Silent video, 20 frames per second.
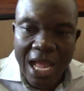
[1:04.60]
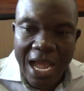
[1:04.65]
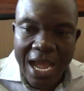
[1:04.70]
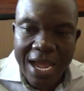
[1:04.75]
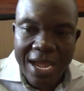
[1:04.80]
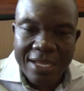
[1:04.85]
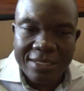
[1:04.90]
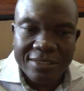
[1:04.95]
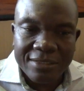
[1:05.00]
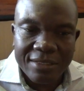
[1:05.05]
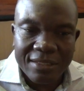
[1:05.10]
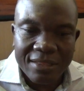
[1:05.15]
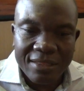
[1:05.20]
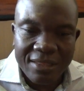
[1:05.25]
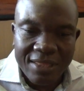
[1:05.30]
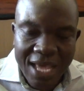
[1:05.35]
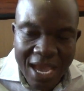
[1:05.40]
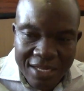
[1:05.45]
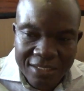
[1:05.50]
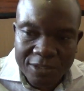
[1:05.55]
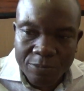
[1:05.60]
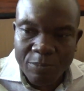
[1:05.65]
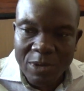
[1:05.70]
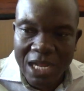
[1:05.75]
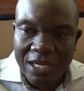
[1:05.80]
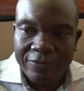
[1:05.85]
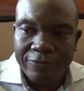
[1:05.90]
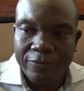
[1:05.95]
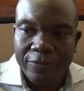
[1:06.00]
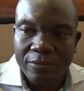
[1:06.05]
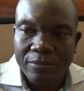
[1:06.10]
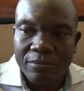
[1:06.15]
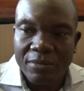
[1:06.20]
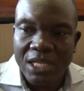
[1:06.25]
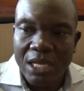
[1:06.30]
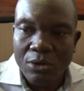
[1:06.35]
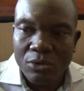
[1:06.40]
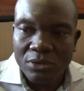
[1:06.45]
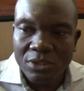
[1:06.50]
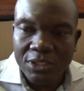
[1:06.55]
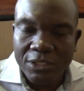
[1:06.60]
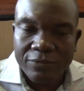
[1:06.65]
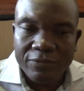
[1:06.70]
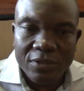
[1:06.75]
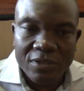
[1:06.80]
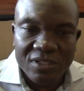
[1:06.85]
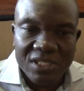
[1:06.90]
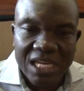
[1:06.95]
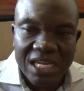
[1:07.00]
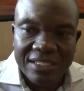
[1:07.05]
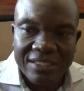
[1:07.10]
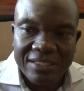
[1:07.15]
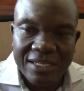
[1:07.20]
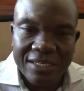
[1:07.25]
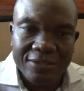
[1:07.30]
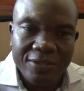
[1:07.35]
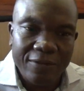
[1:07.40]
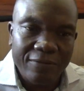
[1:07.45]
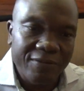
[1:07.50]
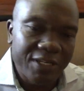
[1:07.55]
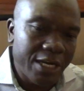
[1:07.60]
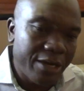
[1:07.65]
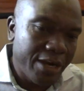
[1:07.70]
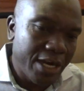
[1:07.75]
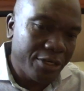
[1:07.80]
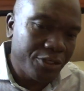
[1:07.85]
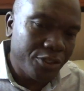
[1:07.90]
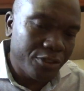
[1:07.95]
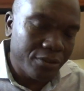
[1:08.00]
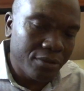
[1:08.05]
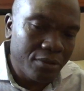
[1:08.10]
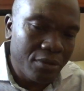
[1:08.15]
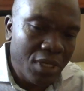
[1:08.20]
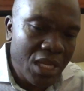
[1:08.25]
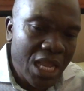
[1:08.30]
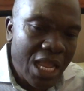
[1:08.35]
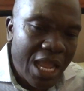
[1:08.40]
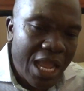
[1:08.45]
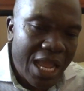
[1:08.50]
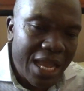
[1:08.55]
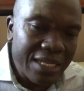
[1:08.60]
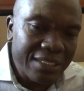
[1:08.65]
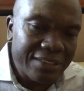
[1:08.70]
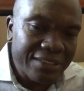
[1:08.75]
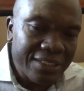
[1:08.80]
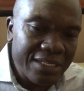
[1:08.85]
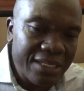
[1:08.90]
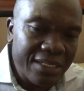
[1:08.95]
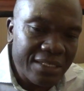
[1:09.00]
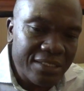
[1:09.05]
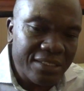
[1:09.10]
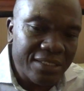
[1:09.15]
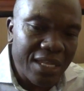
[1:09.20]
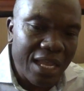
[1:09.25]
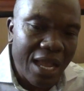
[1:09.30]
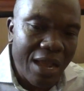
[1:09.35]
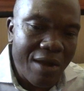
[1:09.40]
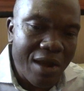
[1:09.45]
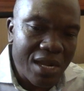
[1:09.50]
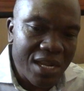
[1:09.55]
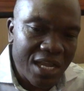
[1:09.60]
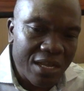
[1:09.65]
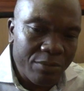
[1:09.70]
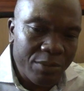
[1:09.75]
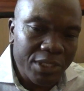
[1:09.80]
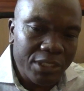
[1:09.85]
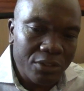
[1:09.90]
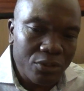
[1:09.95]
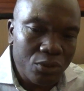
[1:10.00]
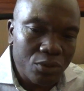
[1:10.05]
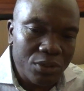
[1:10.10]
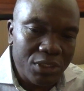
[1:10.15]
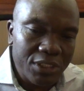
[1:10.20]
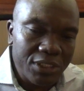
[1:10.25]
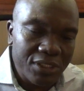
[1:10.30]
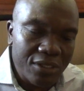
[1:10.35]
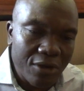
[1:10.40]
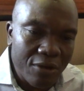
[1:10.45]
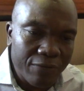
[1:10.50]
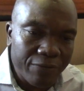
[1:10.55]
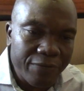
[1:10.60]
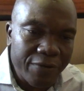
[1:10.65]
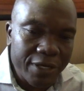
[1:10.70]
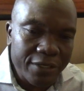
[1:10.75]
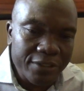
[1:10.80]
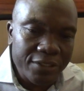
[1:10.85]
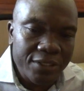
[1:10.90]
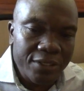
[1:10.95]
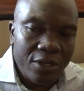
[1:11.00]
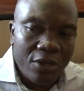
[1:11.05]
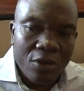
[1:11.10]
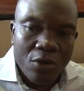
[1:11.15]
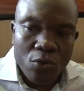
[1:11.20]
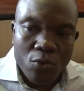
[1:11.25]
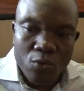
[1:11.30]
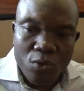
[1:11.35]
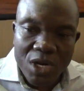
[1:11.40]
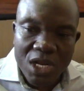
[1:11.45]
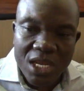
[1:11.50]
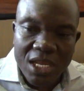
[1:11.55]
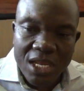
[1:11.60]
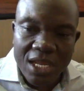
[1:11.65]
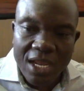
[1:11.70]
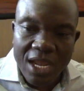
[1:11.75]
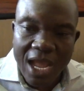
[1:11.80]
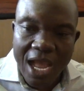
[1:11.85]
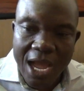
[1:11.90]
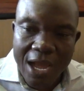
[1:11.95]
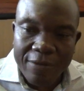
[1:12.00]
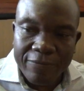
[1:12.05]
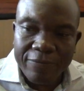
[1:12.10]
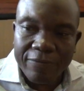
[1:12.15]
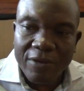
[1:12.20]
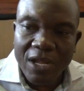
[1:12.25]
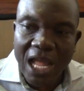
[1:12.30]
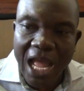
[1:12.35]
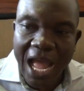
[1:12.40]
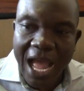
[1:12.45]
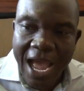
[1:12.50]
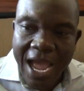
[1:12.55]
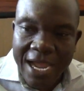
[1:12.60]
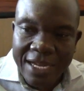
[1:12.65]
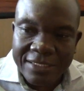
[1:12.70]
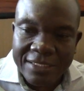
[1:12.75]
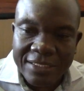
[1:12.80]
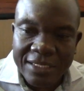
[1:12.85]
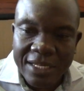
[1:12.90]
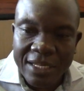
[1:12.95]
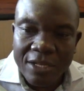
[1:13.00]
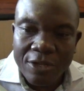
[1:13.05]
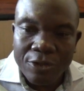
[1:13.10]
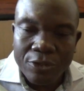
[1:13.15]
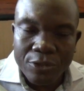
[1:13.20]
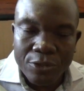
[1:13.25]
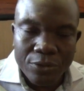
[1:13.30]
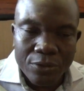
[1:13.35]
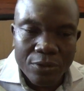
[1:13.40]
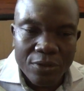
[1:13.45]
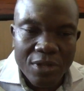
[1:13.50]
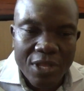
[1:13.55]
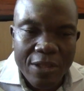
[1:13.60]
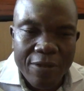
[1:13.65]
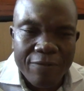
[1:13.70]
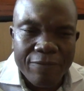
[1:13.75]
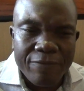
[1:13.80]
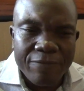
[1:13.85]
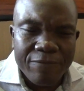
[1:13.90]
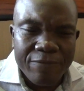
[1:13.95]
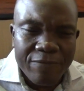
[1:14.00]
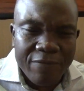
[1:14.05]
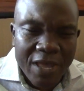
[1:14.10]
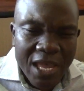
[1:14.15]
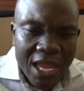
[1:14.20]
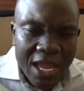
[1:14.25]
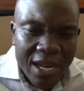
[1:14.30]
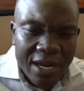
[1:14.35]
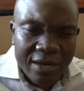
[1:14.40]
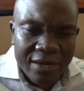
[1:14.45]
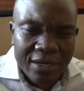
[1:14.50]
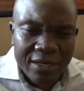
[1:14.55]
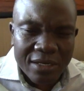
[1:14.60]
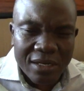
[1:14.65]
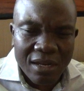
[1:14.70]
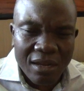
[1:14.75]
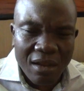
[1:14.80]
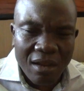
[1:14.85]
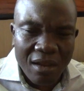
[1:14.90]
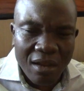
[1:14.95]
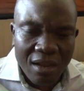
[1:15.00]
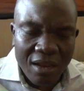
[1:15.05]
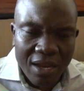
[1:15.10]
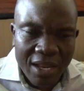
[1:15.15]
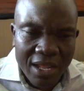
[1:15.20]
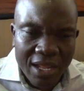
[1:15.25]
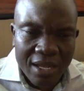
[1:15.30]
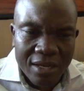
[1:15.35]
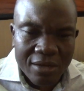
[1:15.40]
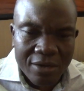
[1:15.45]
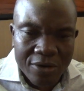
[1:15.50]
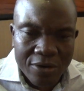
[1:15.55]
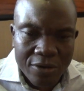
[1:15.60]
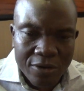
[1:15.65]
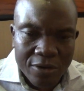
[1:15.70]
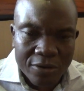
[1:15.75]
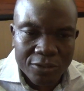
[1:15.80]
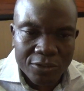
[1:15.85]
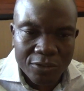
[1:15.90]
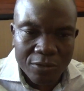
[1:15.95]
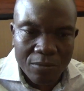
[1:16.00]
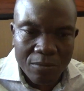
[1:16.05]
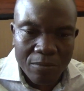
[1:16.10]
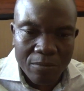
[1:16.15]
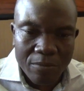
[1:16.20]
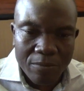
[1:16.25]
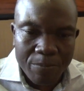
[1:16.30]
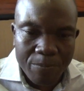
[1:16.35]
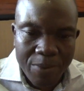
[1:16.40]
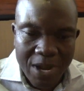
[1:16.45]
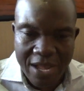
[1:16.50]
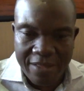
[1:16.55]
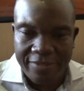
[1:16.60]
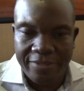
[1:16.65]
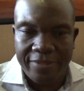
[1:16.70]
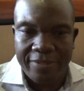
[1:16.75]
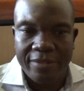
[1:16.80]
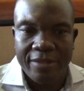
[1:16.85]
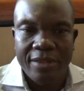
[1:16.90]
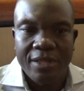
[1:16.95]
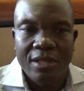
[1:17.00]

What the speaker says: as that platform that would give us that sense of direction. And since our coming to this conference, we have had, you know, a very clear-cut path